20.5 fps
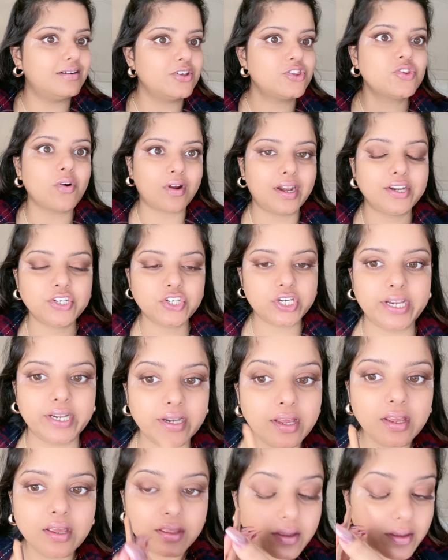chocolate shade,
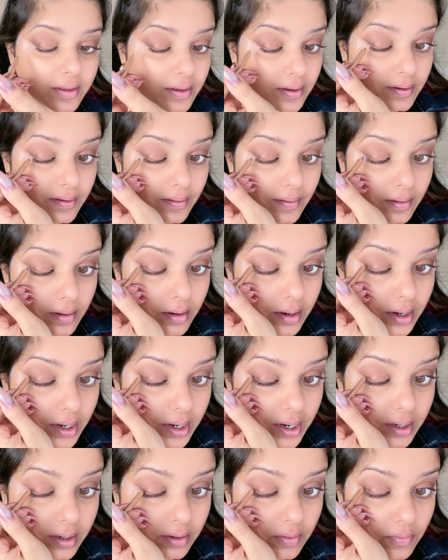
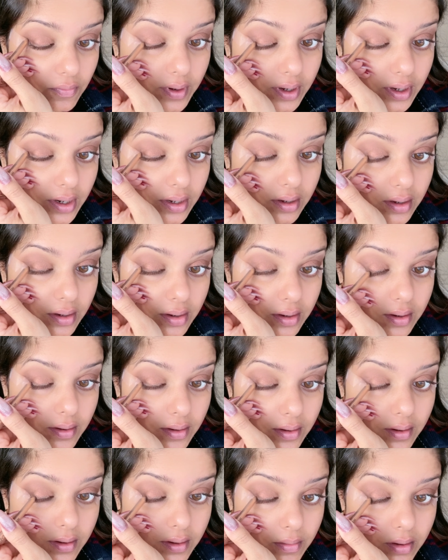and going in
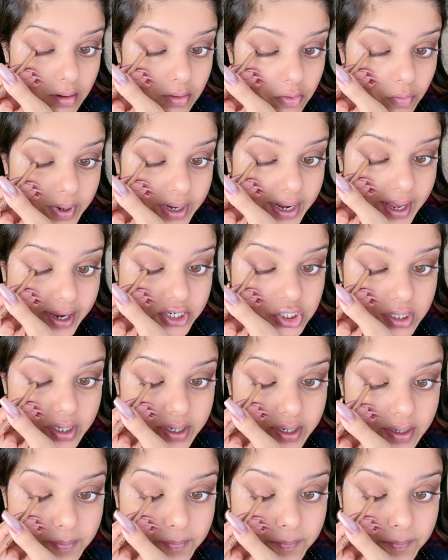to my lash line.